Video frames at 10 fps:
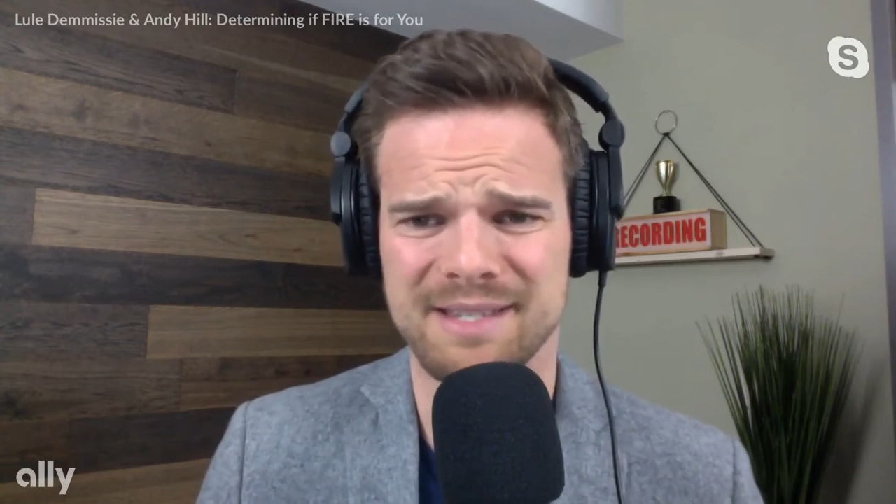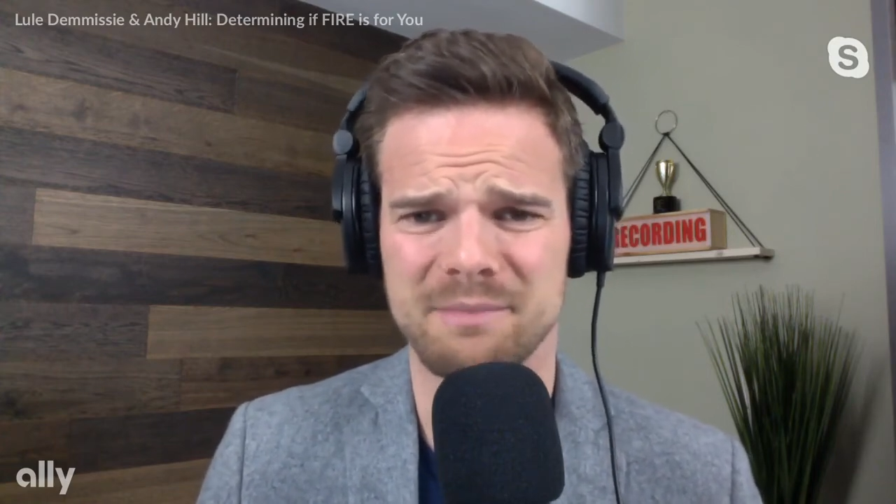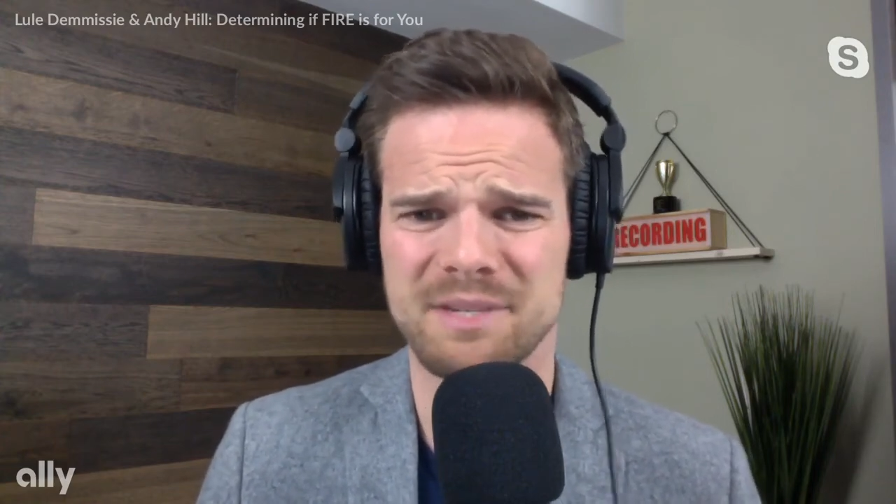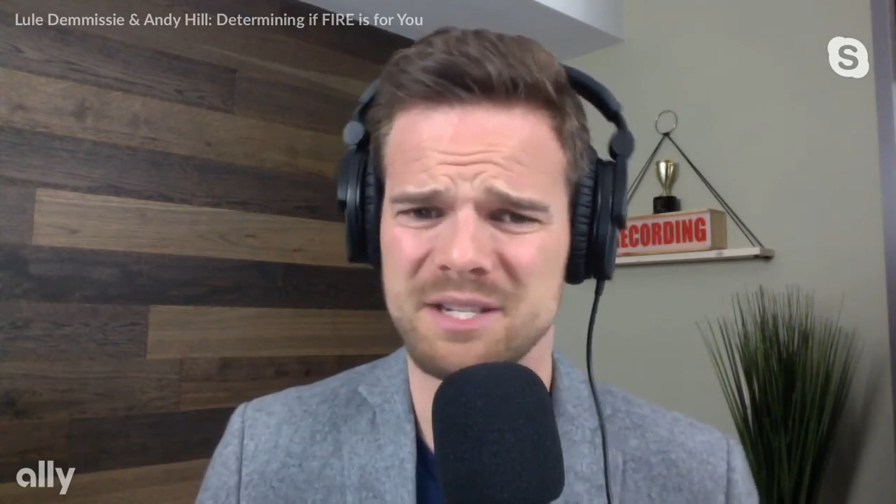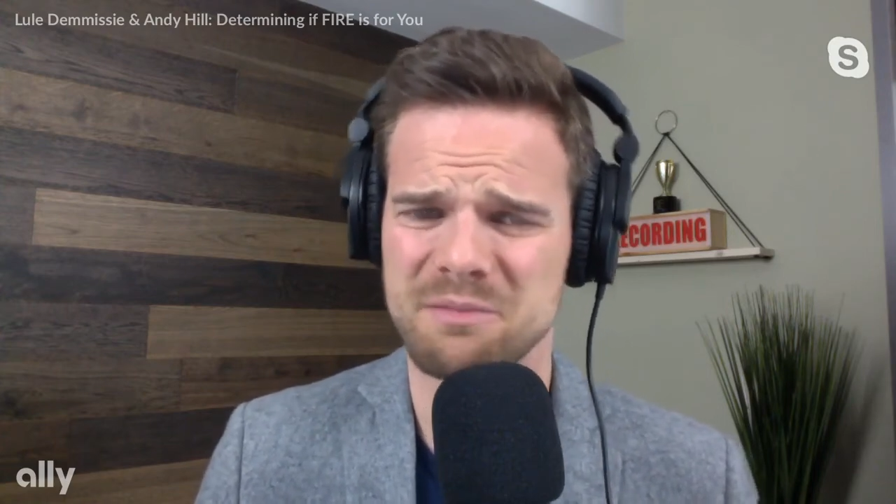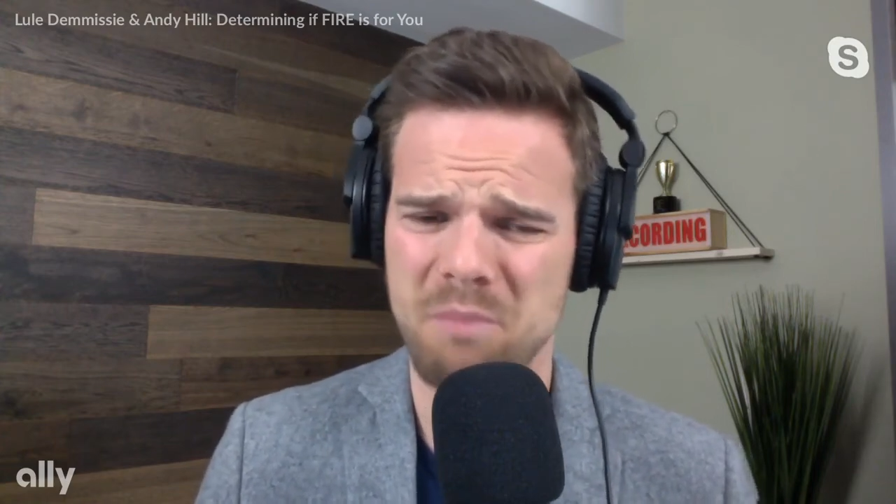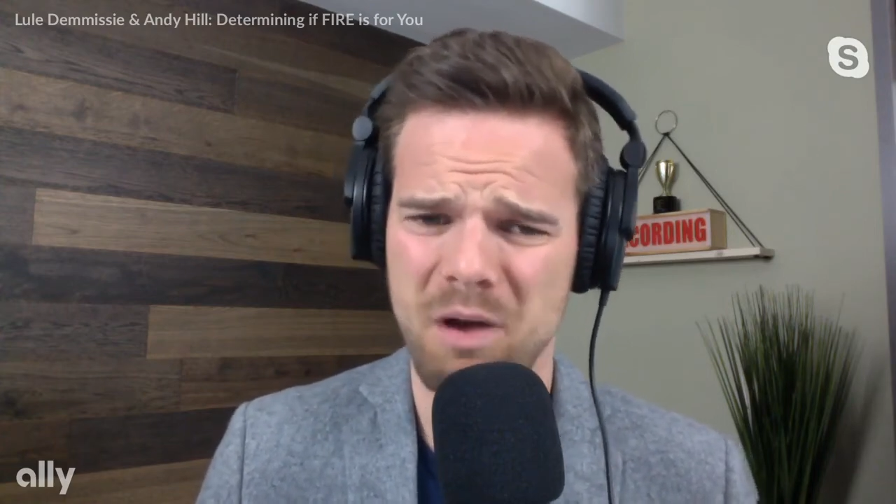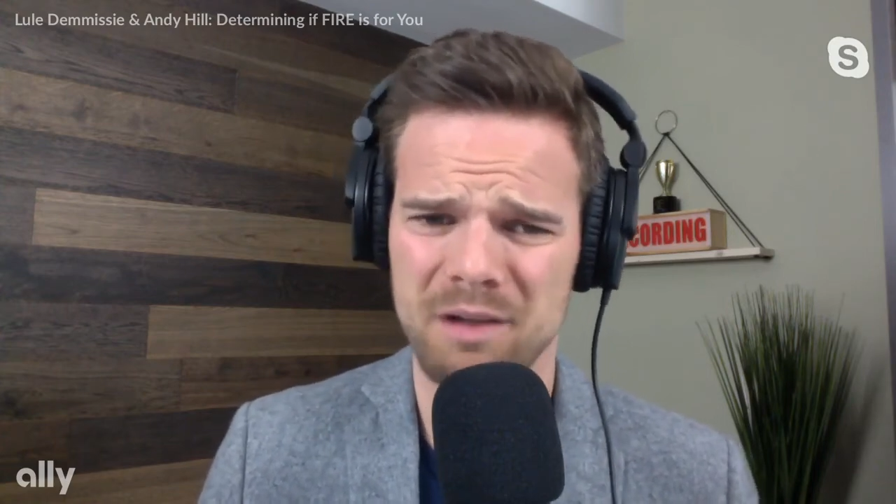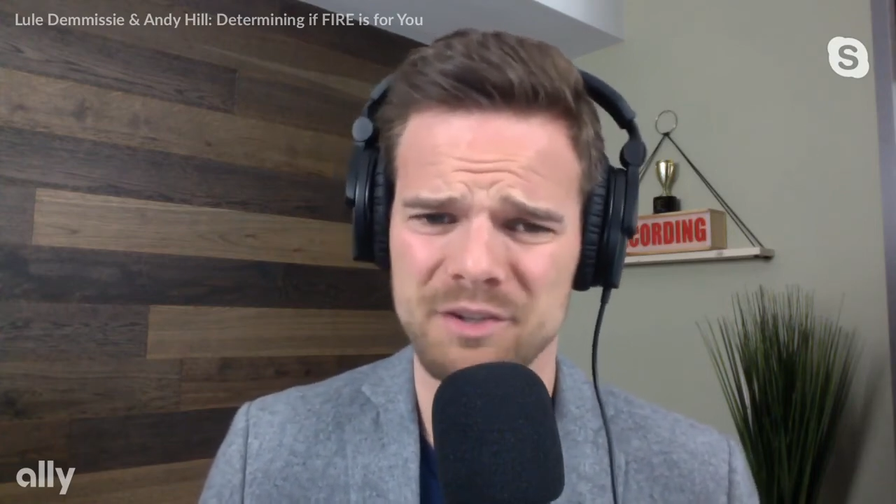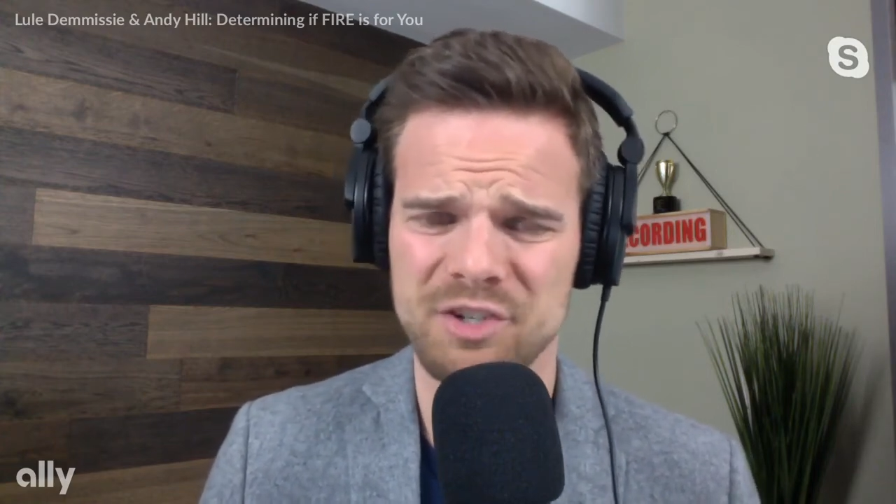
some small